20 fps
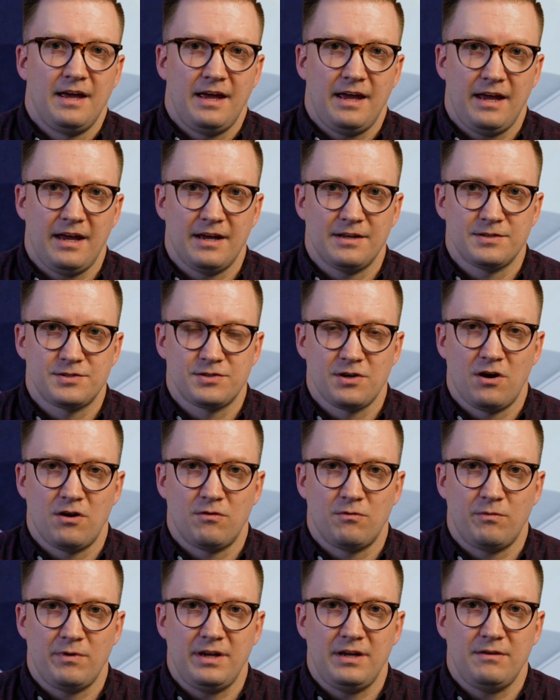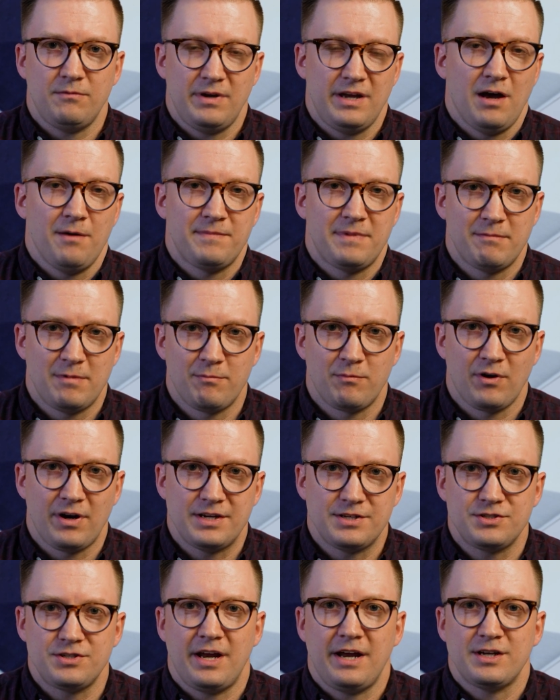And so we help them
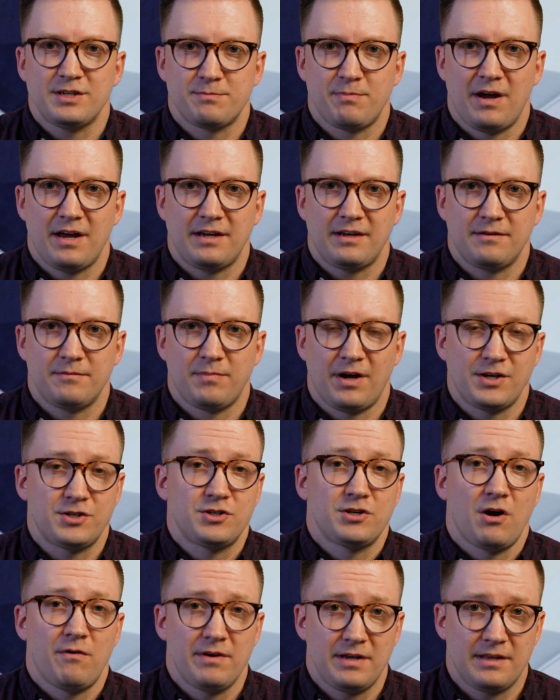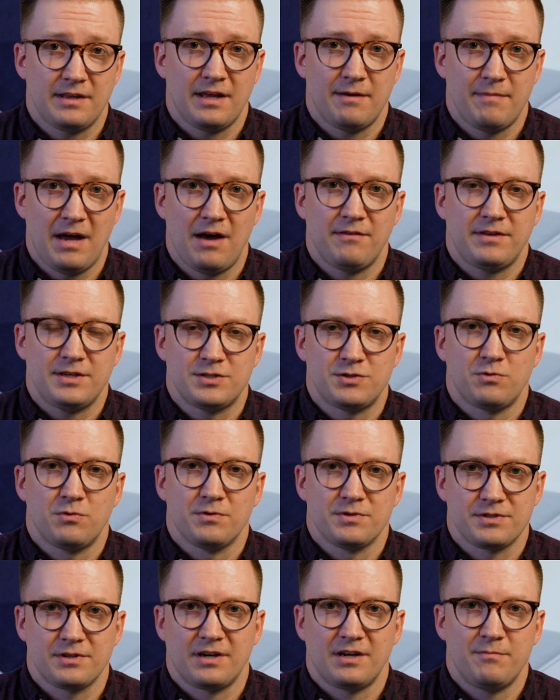embrace change by showing them how these
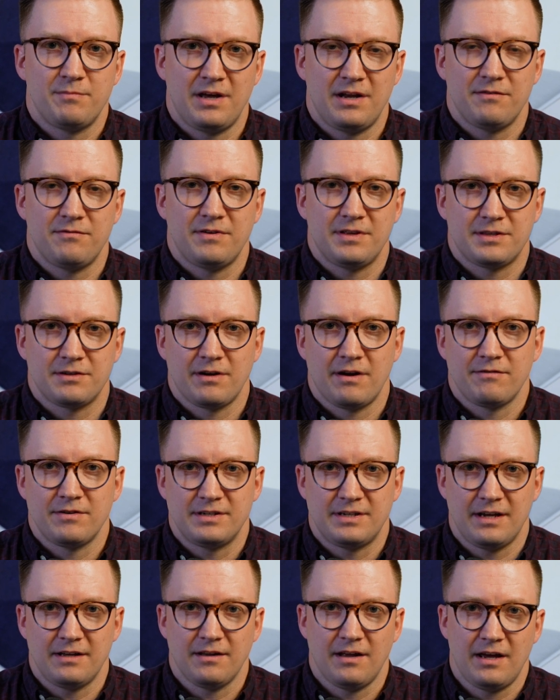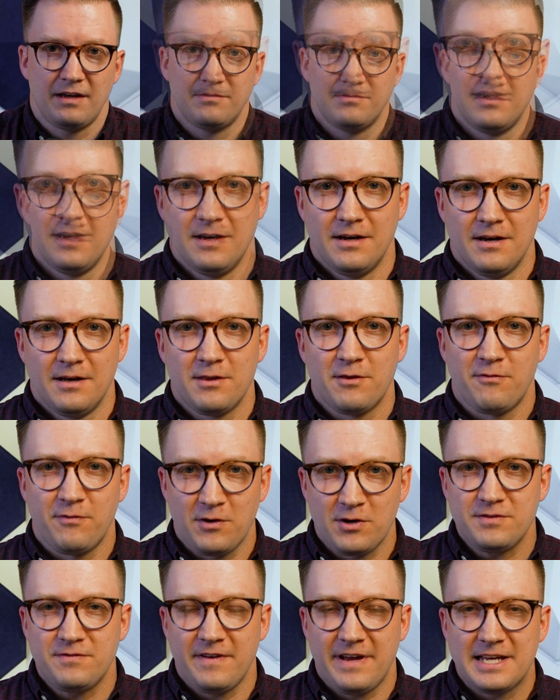tools are going to benefit their everyday life. The
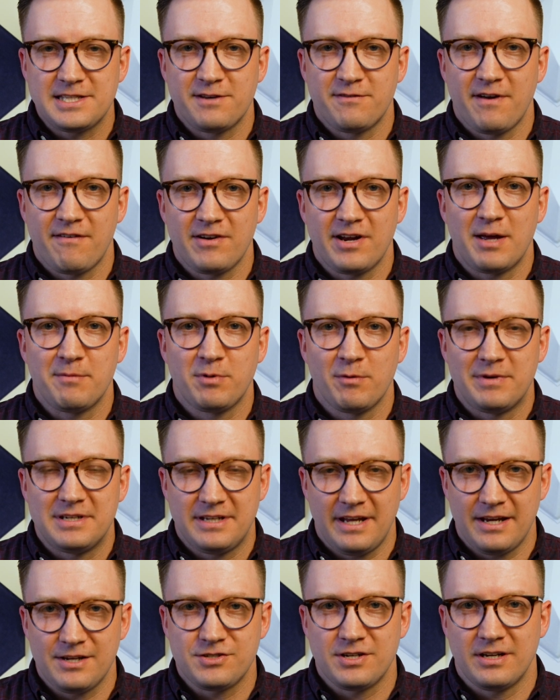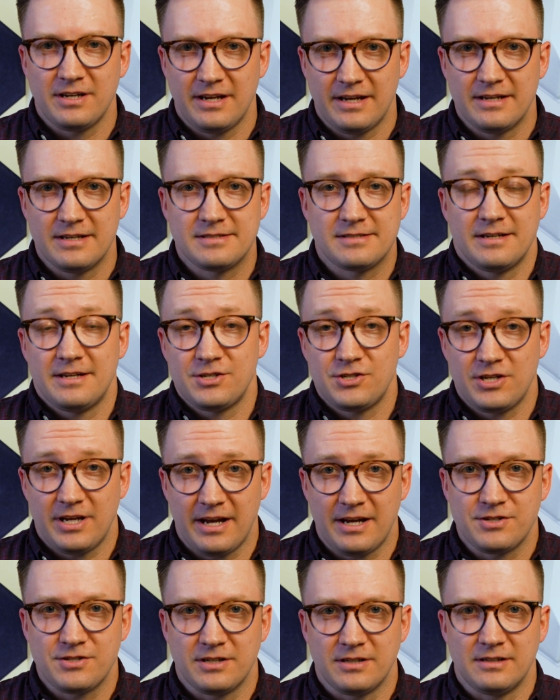first phase of every implementation is
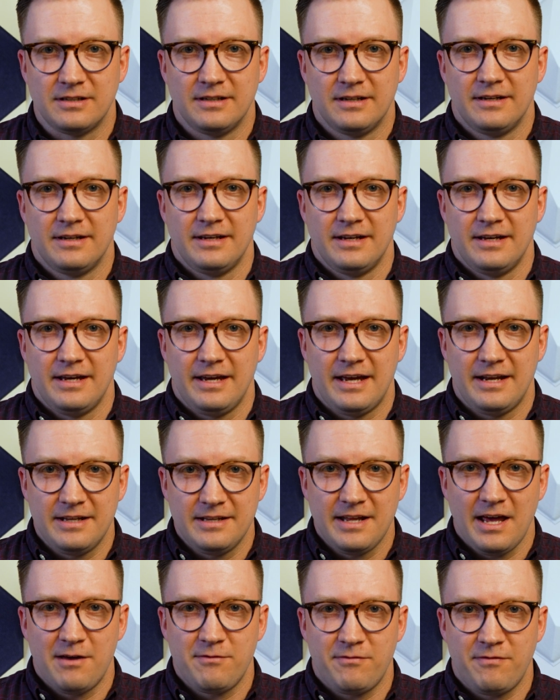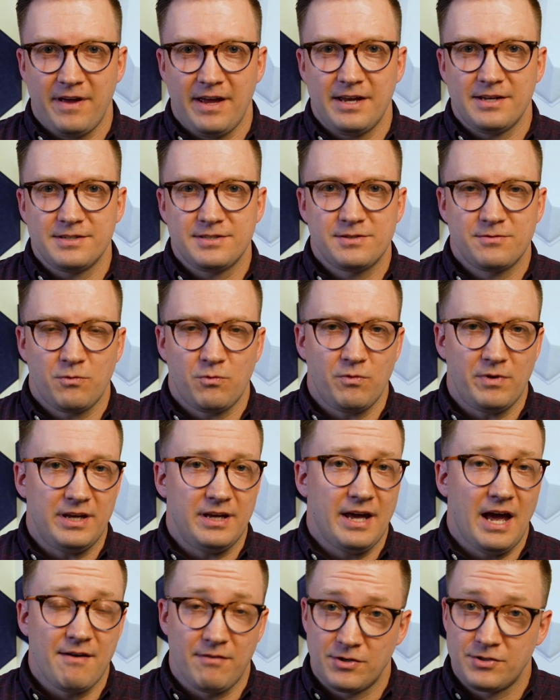initiation. And in that phase, we
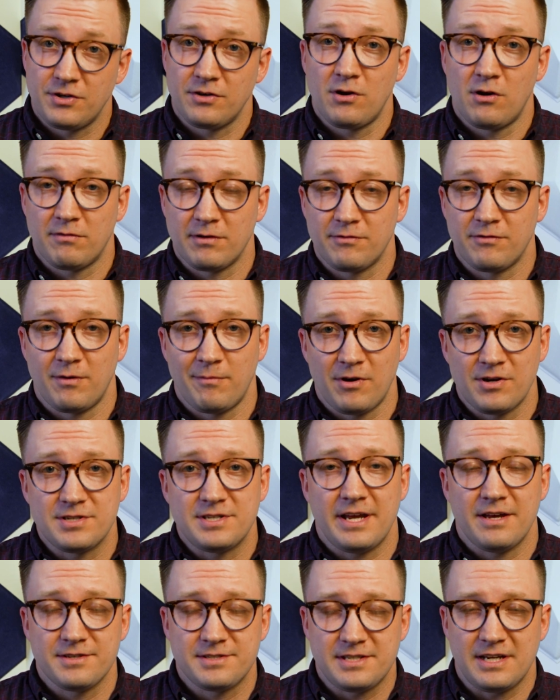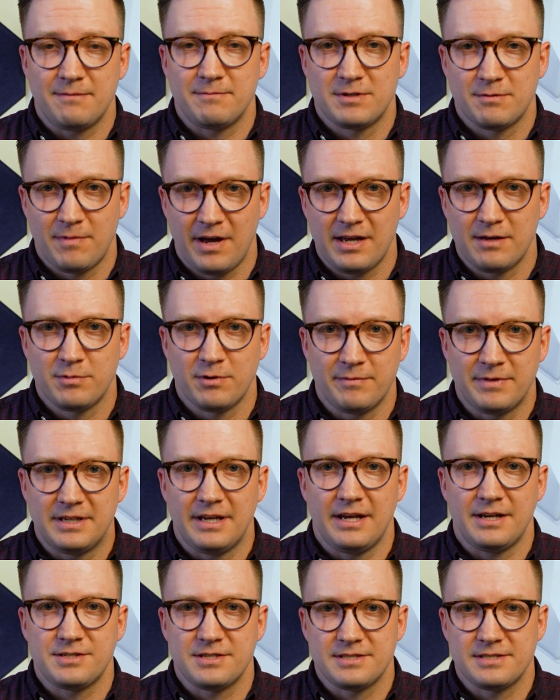have our turnover from our sales team to my
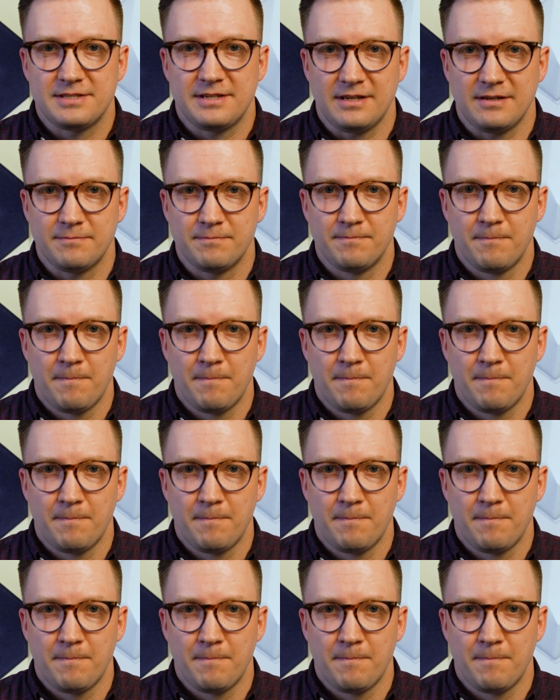implementations team.